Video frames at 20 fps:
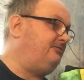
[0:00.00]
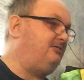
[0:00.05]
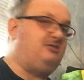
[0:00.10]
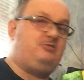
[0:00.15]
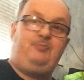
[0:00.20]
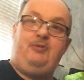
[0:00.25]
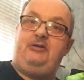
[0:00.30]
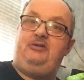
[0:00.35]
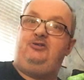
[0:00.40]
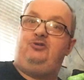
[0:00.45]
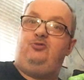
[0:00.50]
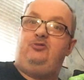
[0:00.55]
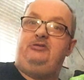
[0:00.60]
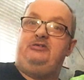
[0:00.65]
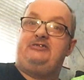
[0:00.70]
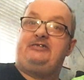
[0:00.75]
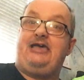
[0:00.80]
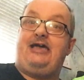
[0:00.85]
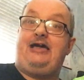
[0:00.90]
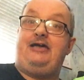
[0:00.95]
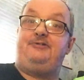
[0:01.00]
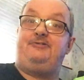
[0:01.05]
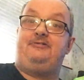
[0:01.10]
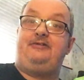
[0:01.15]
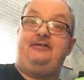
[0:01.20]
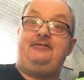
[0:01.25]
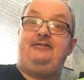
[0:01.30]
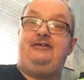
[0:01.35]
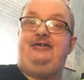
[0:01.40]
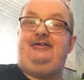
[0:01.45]
he's been doing his
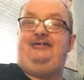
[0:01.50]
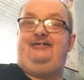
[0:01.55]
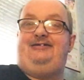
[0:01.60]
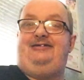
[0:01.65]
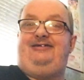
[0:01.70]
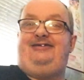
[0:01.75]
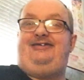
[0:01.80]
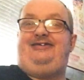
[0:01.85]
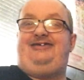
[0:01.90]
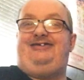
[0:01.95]
garden, hasn't he?